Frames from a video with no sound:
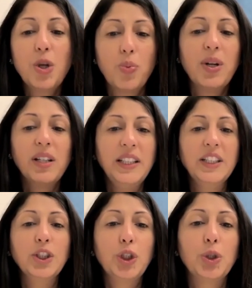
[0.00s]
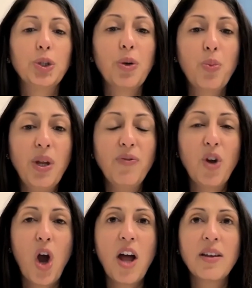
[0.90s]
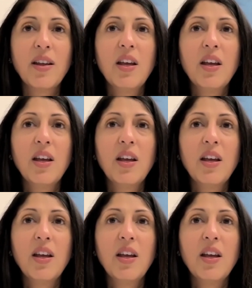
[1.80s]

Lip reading: really ensure that we've got